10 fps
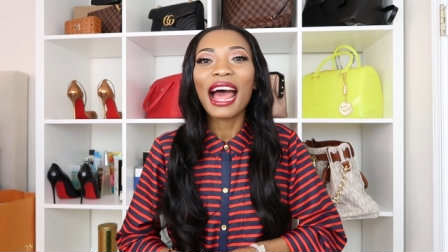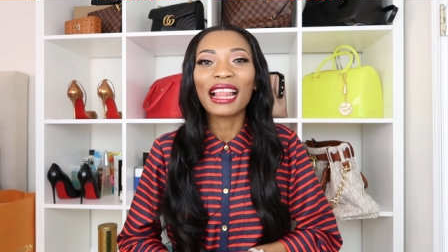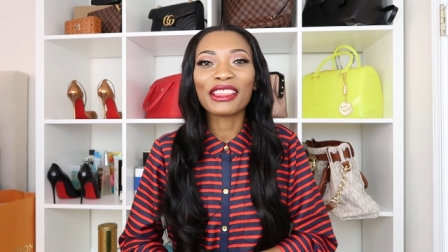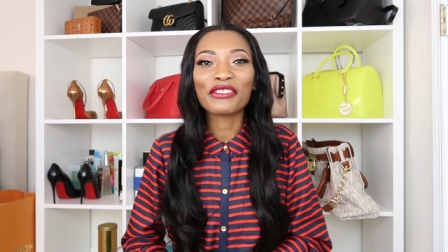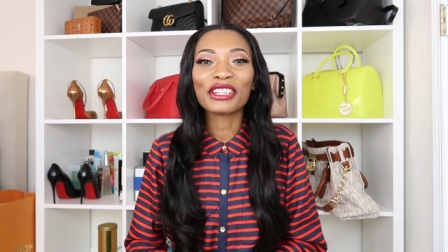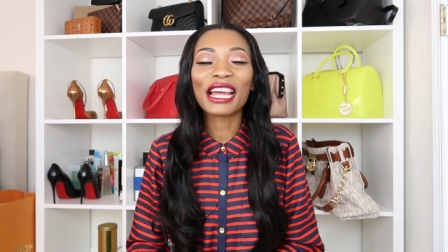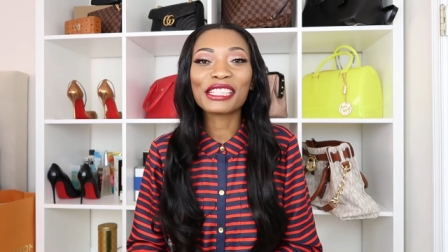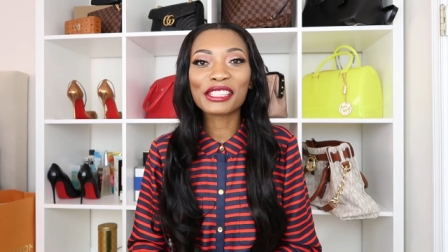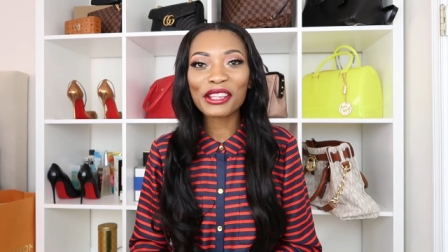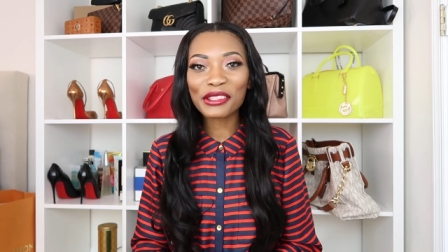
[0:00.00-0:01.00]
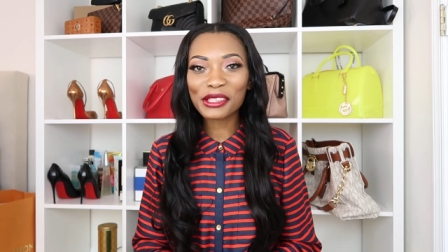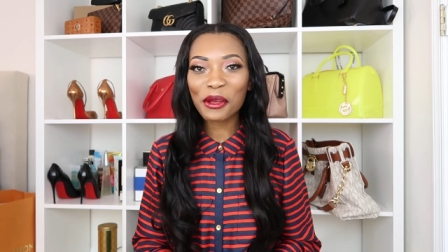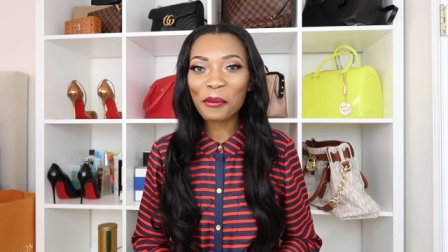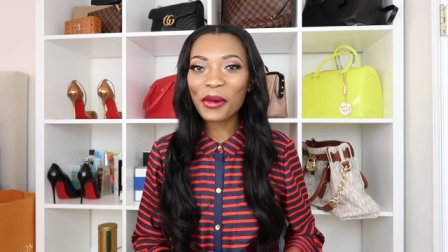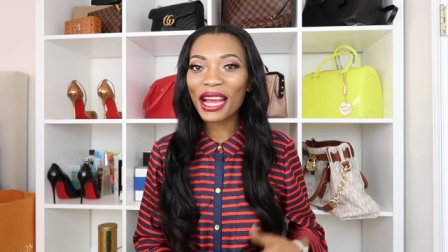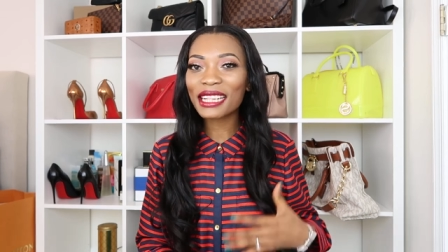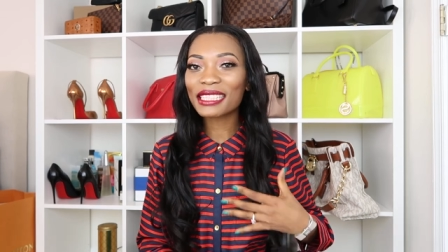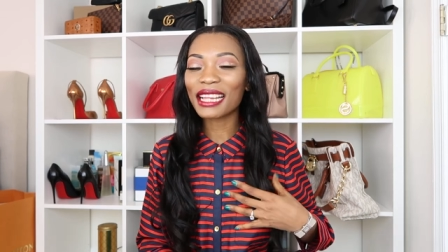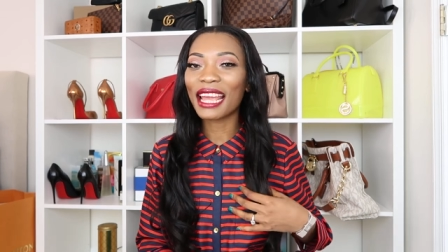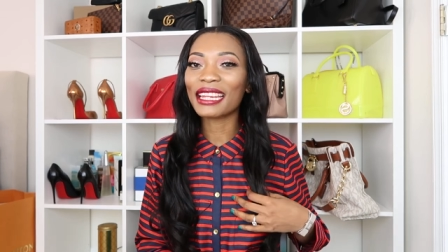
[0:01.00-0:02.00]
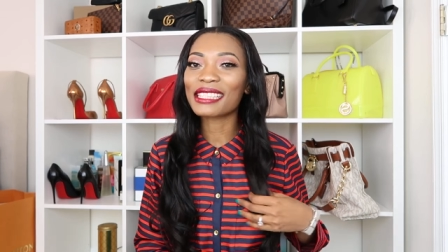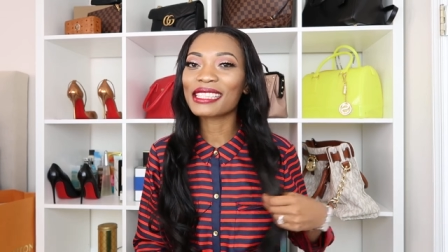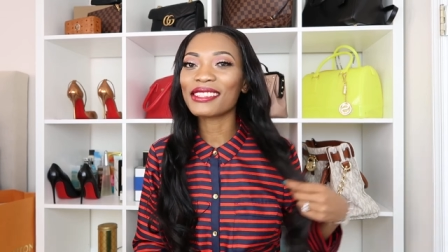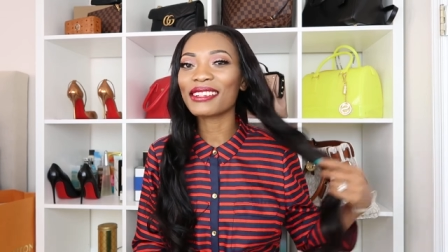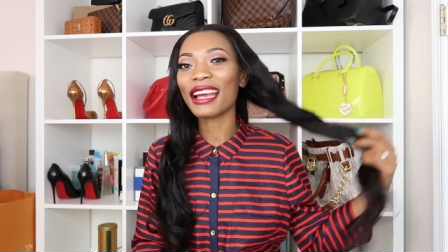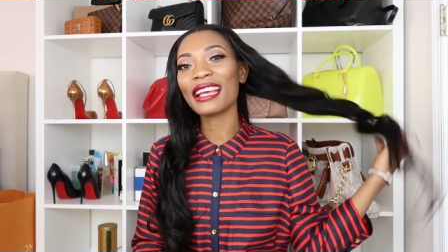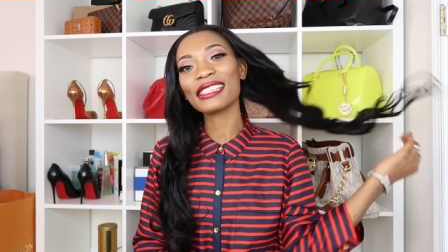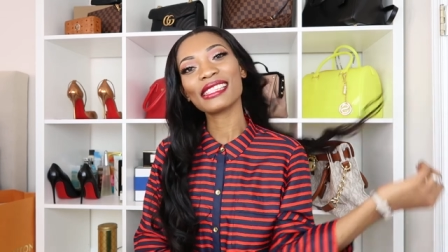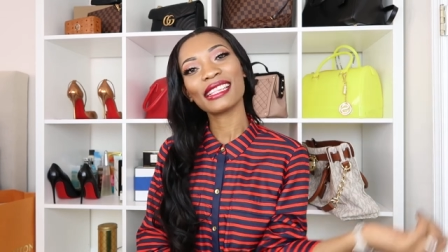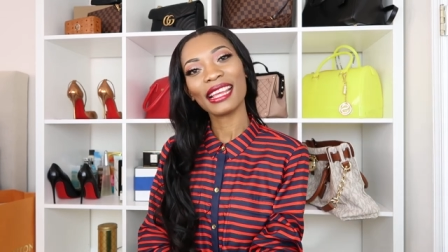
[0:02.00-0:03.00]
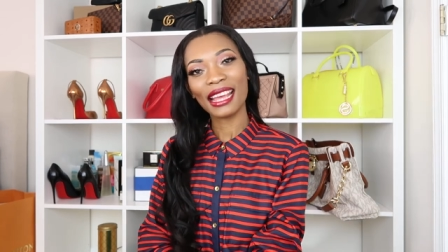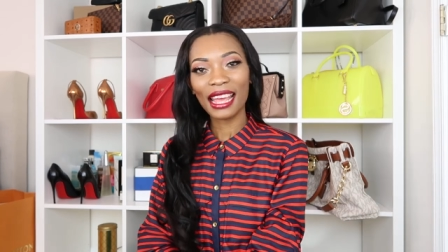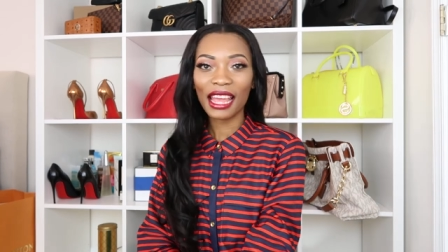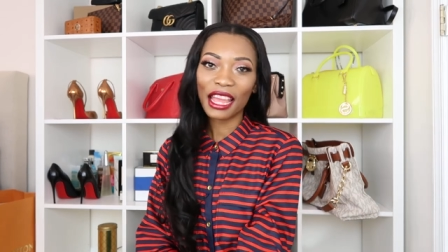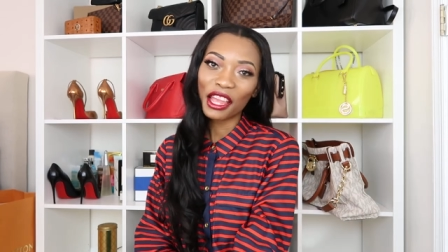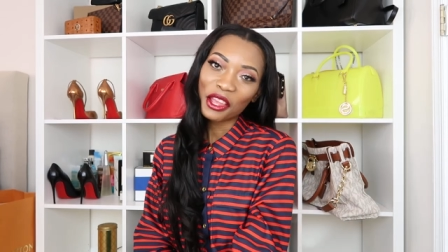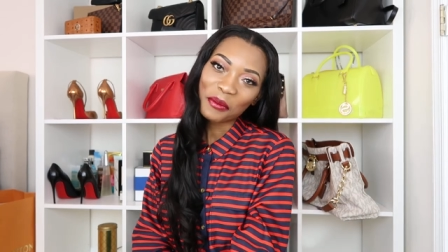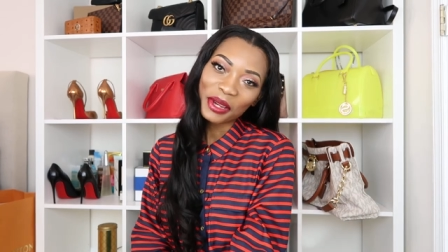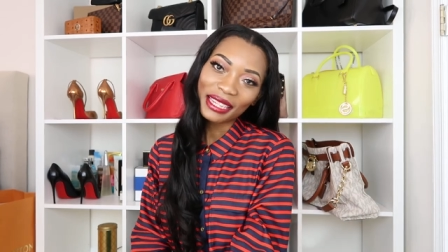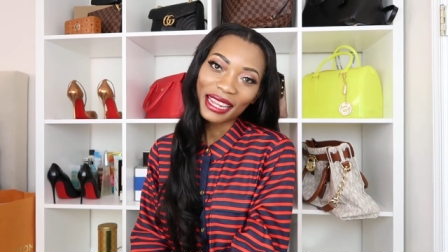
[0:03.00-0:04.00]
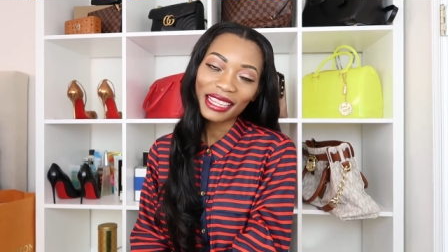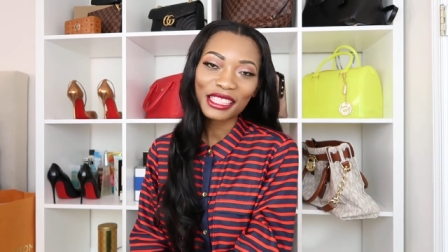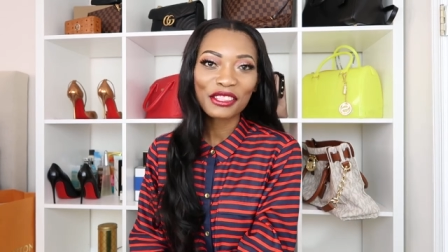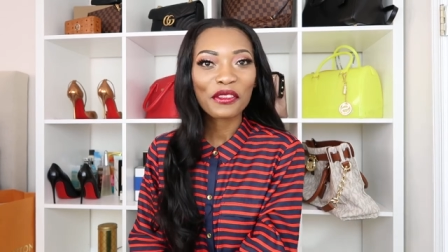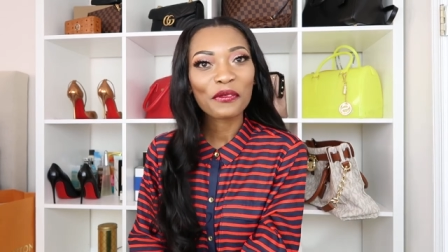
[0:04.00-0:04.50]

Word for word: i love you guys so so much and i'll see you guys in my next